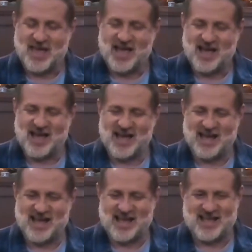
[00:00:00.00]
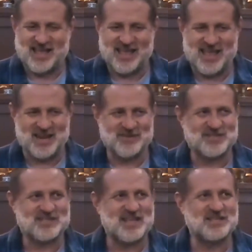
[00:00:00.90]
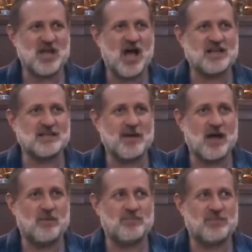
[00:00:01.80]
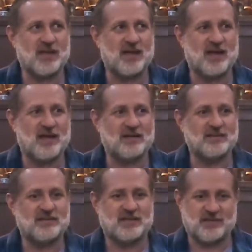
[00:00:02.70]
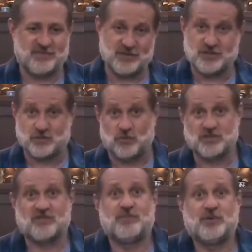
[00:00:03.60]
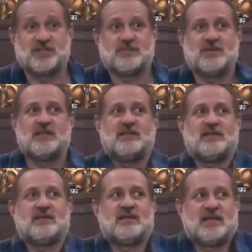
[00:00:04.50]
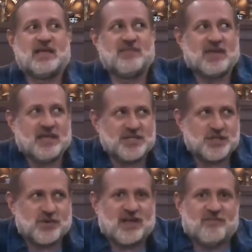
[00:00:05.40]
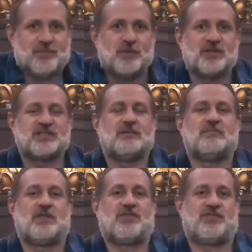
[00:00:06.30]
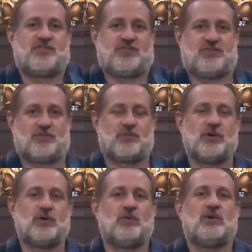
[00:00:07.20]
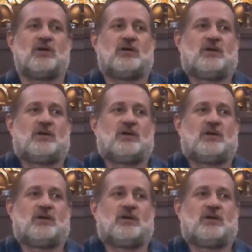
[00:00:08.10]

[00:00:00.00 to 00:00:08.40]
and it talked about the different schools of Buddhism and in the history of Buddhism through